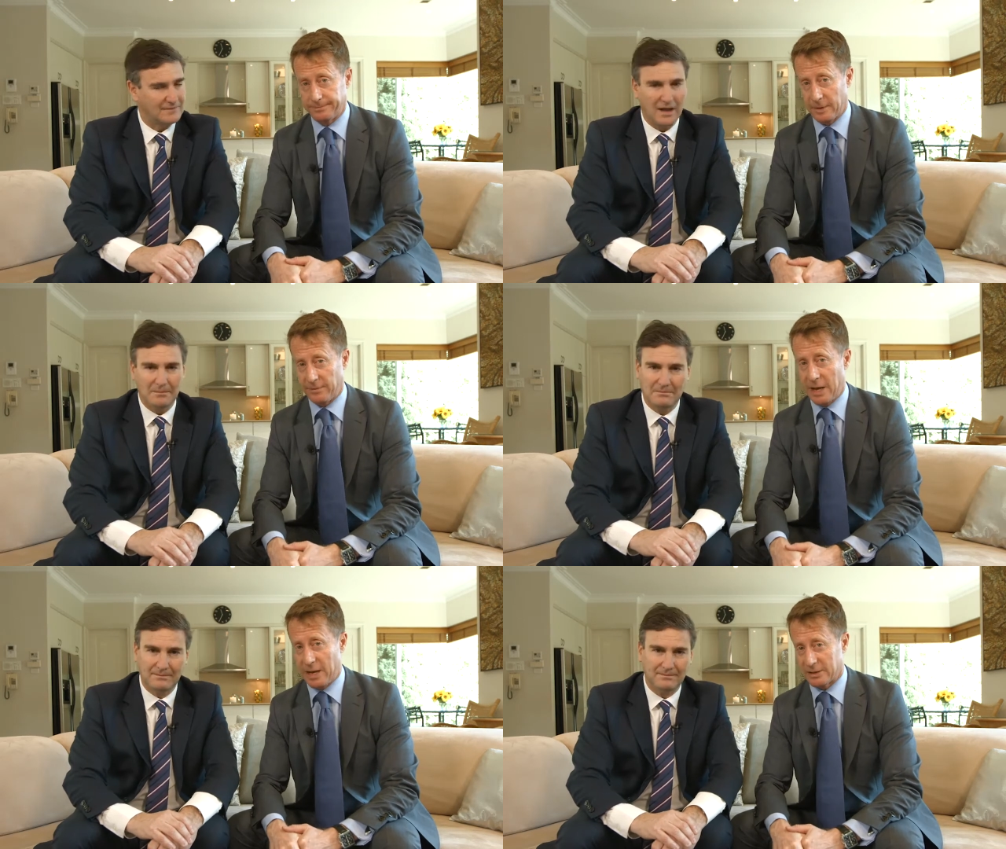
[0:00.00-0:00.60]

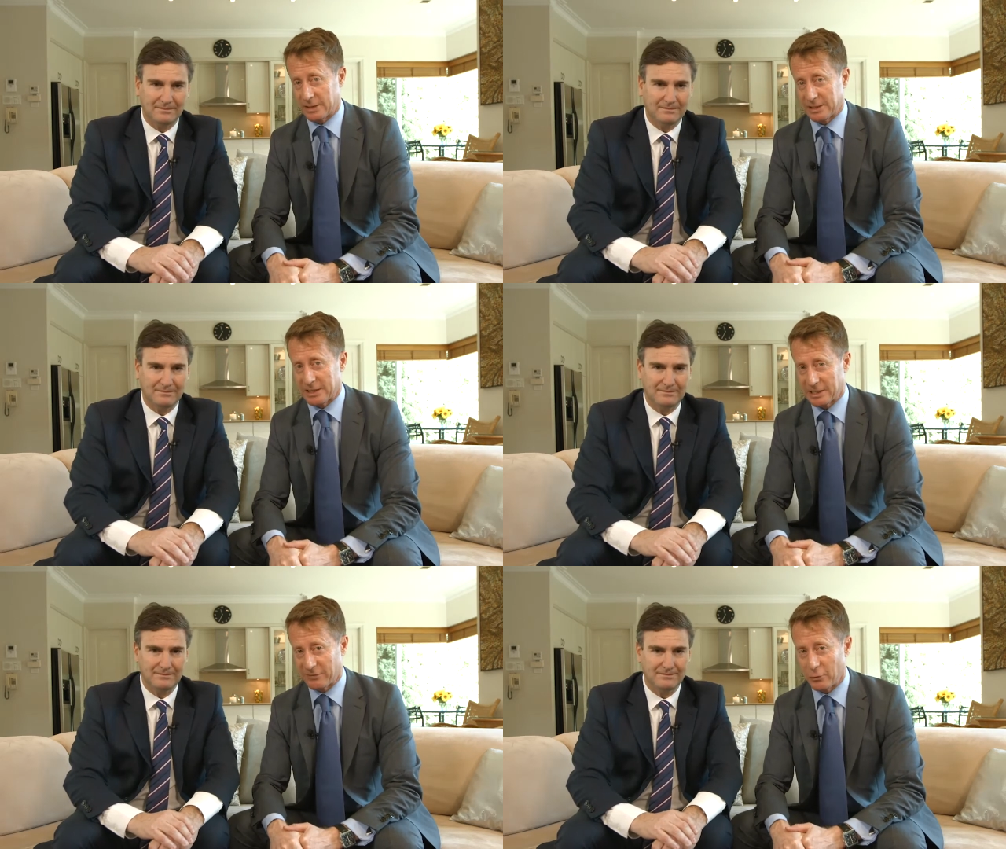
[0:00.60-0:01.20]
Speaker 1: of how
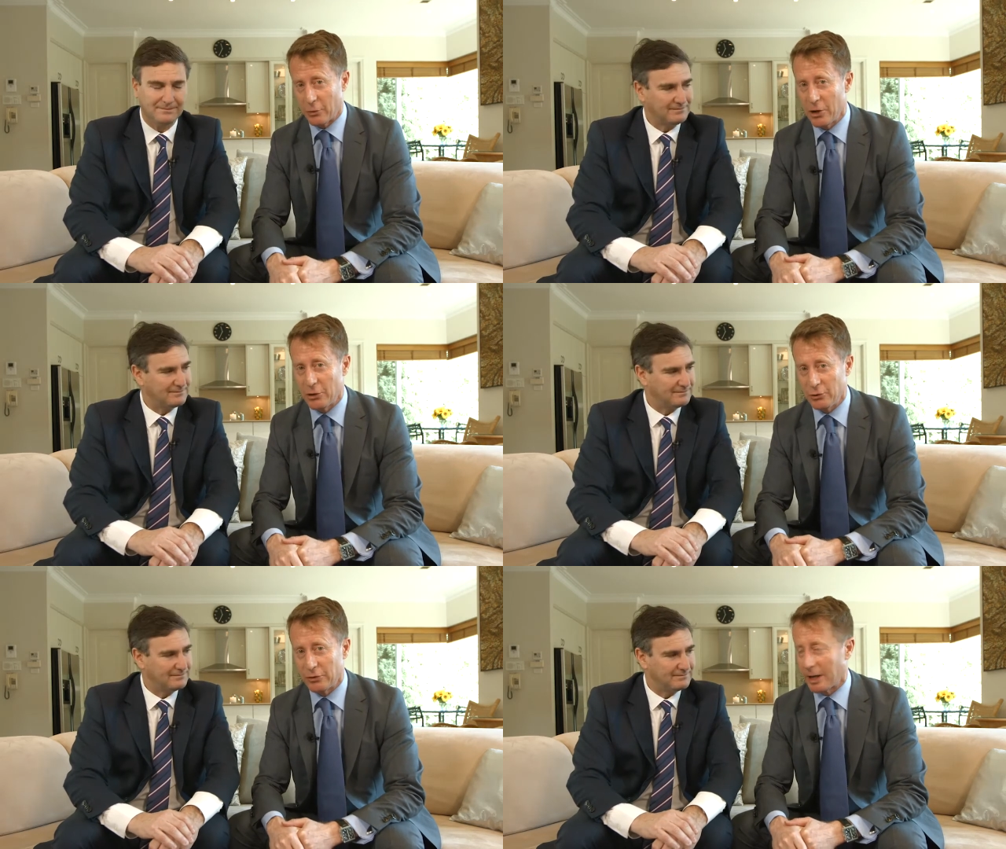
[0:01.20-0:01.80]
successful
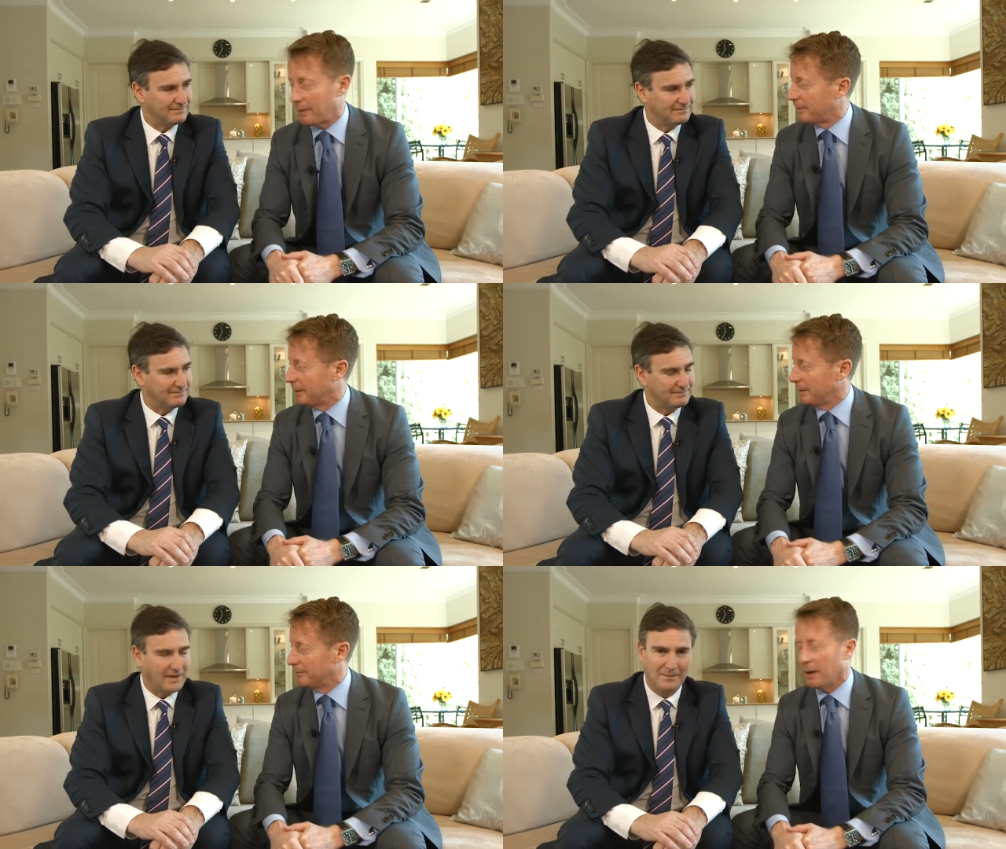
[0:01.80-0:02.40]
you can
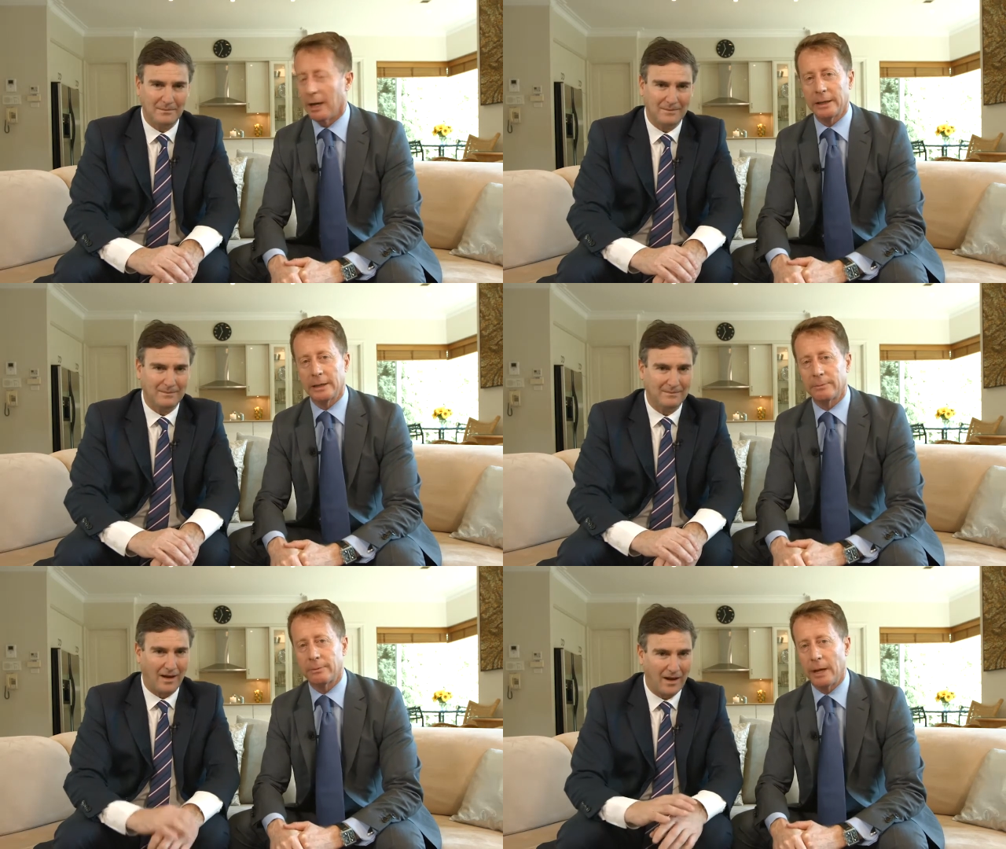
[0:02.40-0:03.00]
be buying
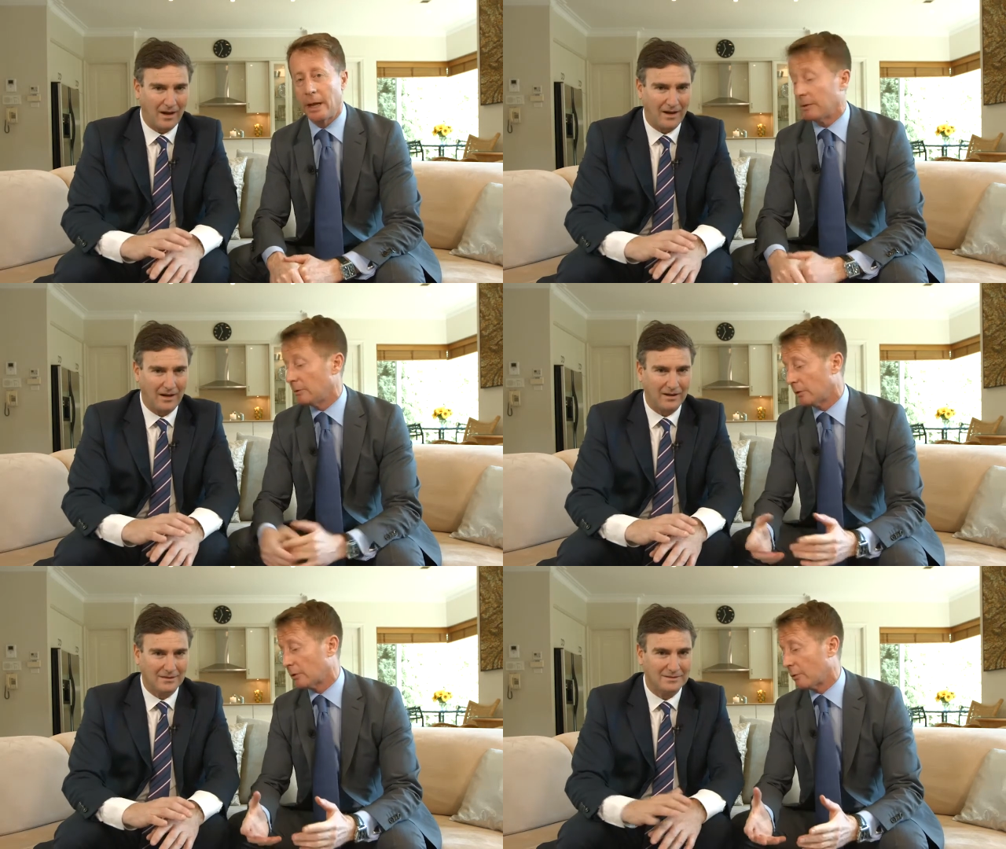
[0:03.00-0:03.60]
in,
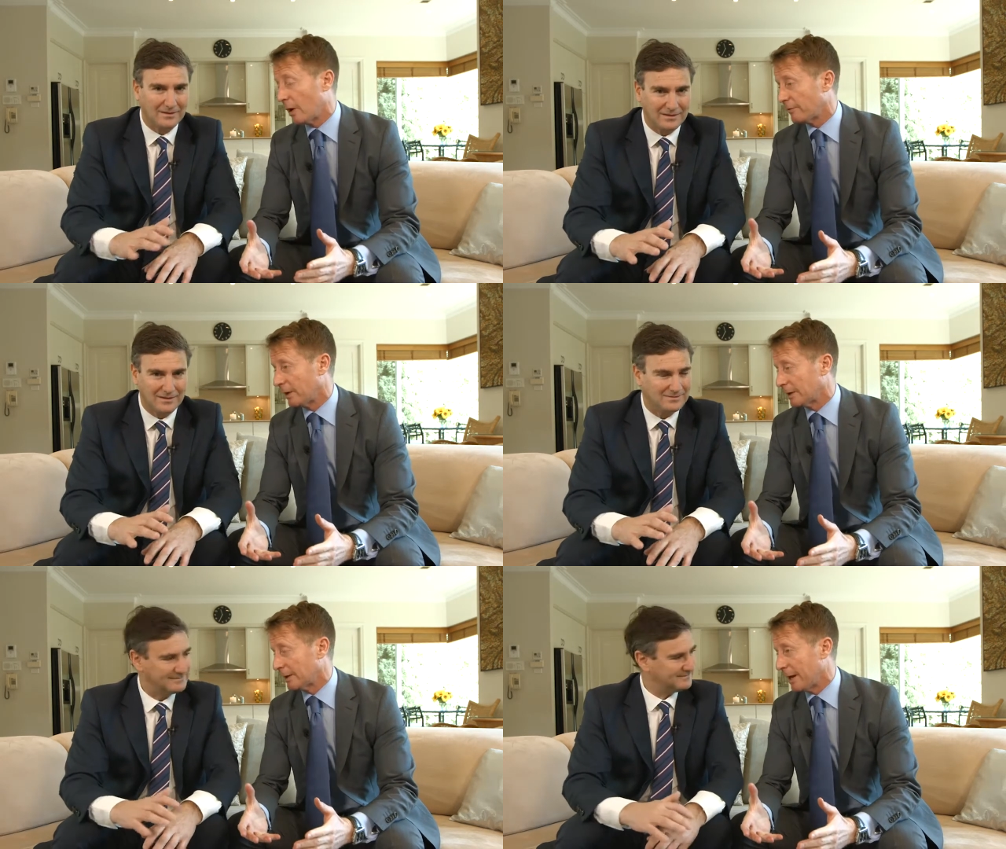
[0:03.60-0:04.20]
and quite
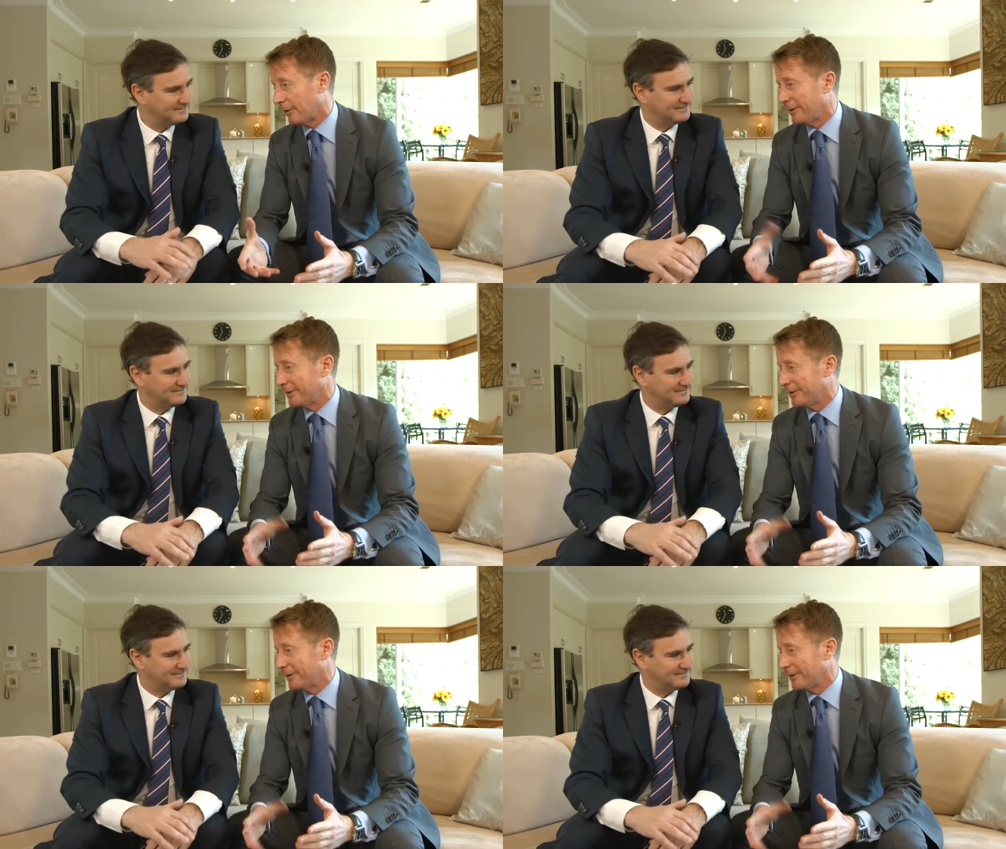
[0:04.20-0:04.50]
frankly, Gary,